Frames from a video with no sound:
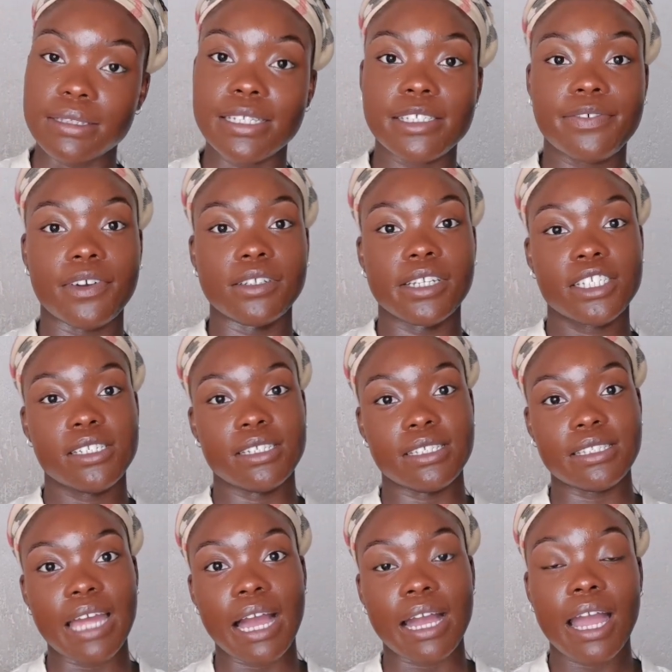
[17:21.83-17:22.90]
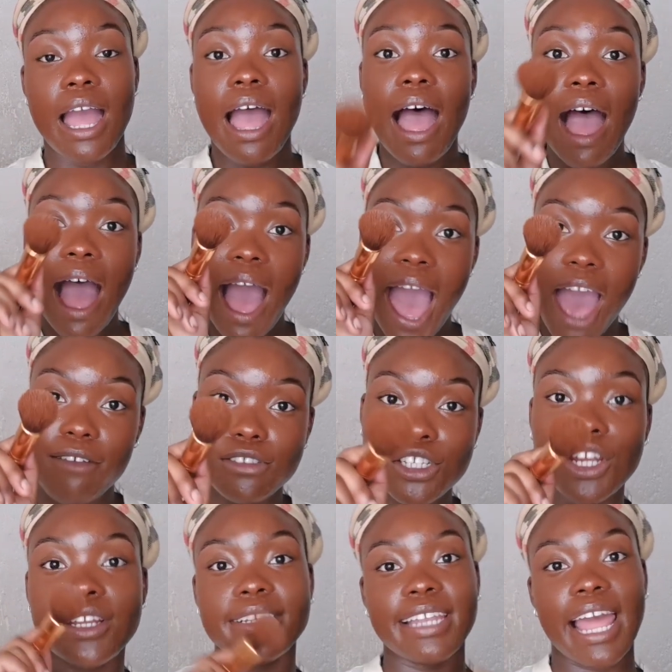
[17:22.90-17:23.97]
This foundation is dark. I have
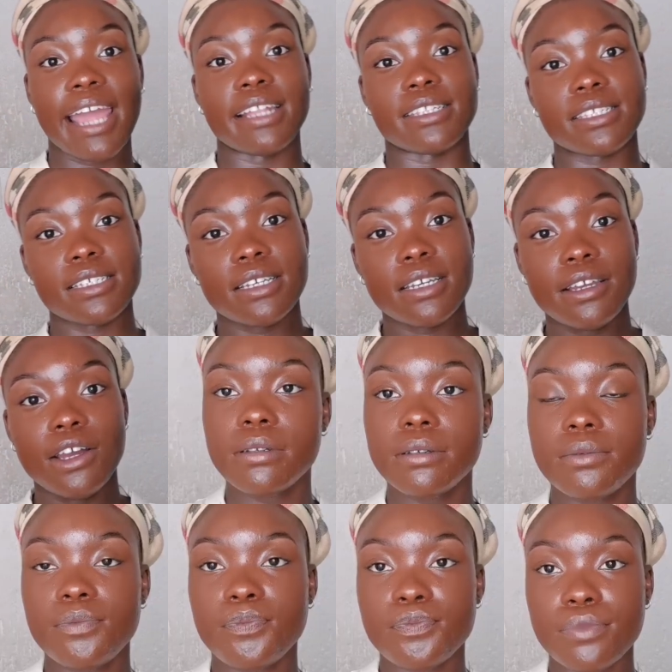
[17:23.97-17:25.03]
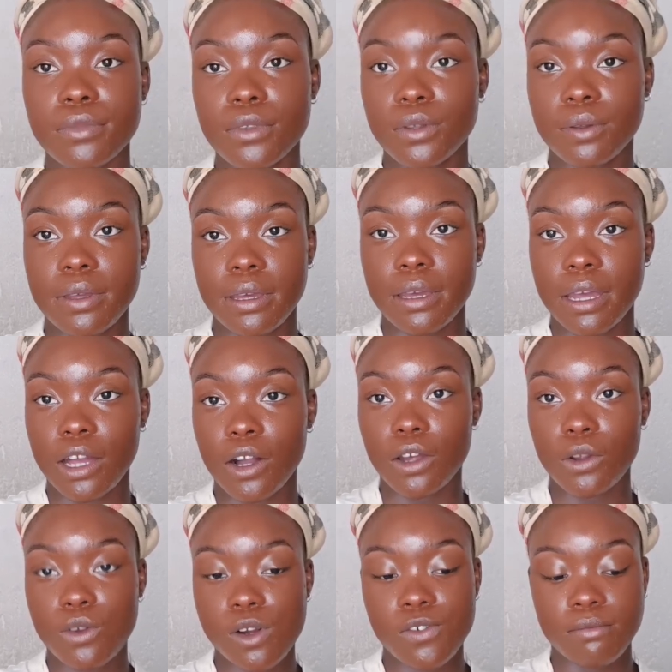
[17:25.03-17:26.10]
turned light. Okay, I
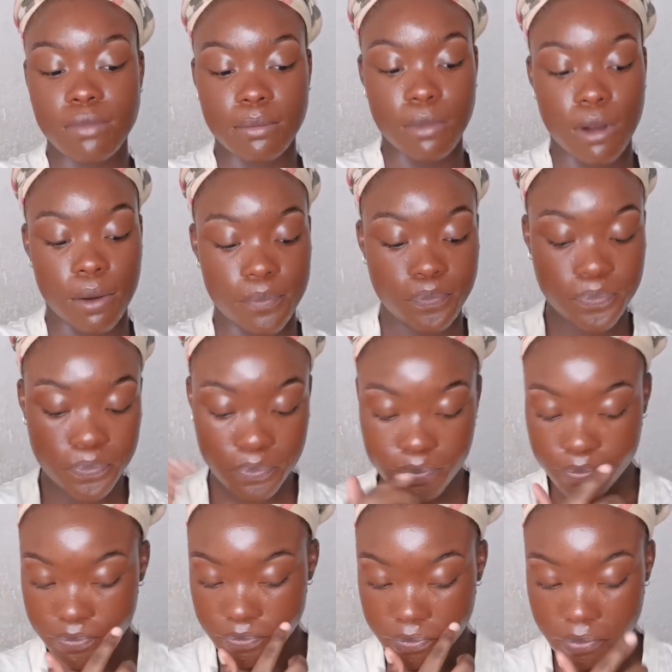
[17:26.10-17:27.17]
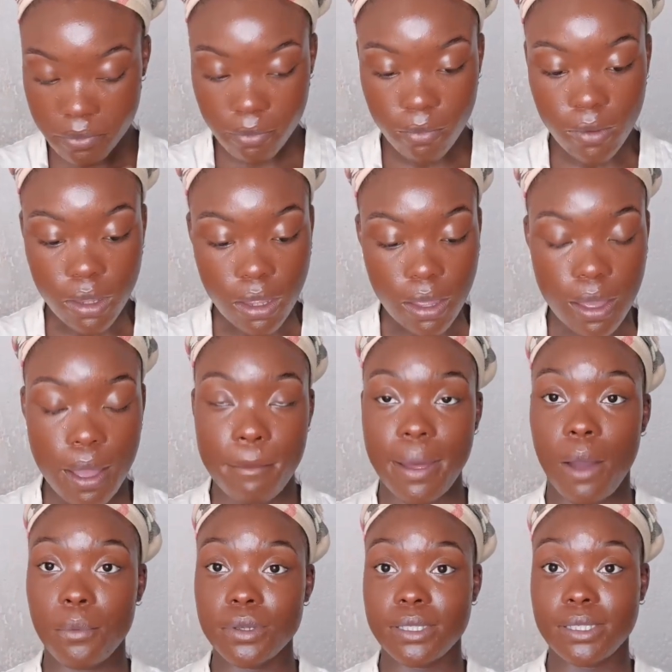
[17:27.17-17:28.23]
got a call from my mom.
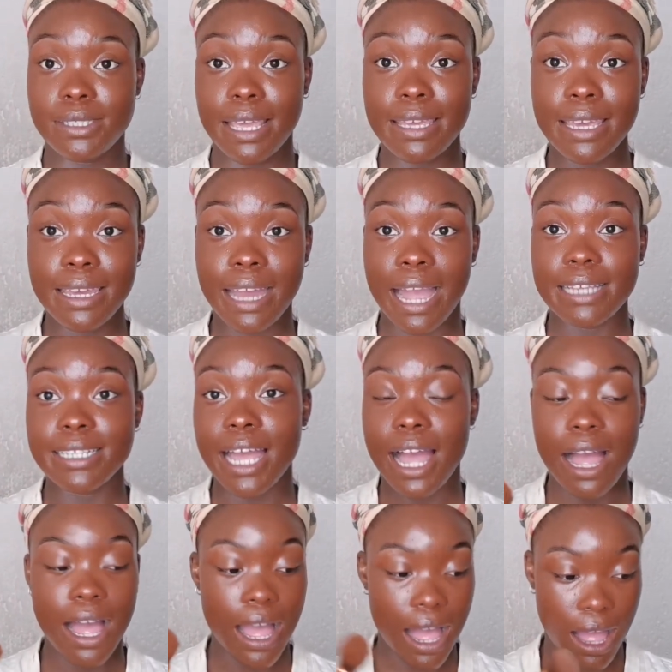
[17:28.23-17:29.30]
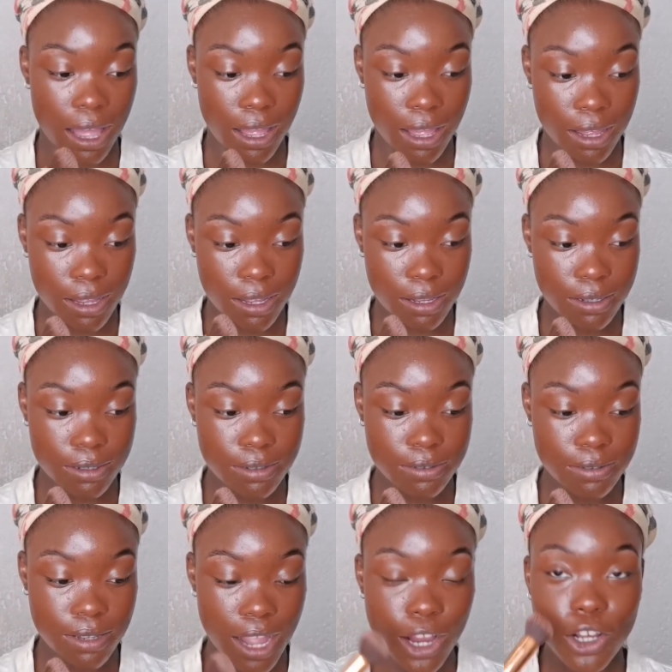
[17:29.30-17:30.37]
But I was saying, guys,
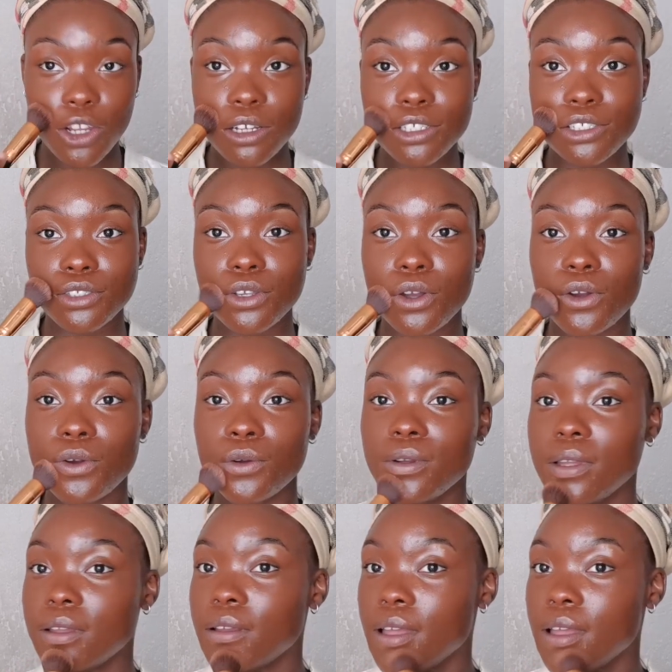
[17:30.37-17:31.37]
I look so...